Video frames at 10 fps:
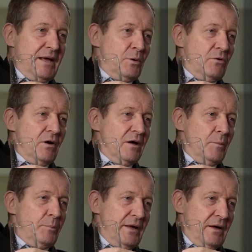they were
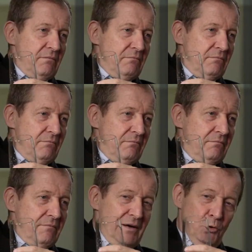right up here,
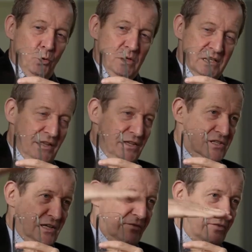and all this
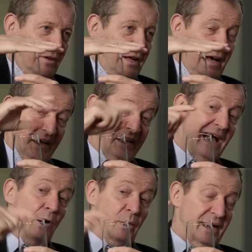other stuff.
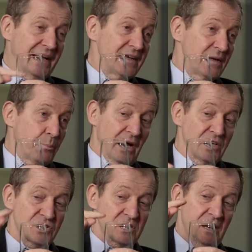And now when I get
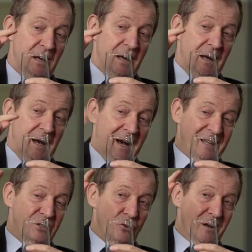depressed,
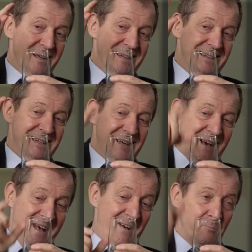I
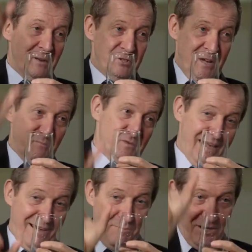have my
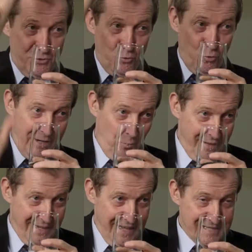drawing on
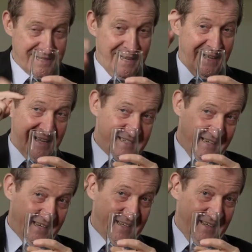my desk, and I
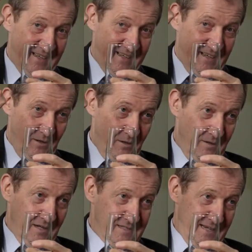tick
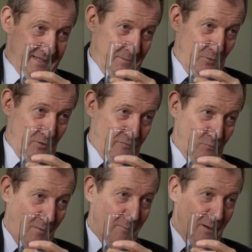them
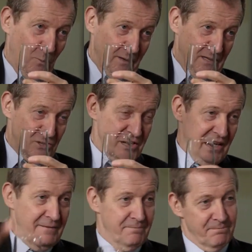off one by one
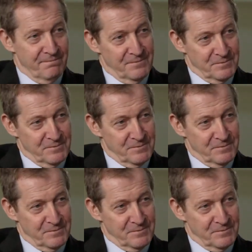each day.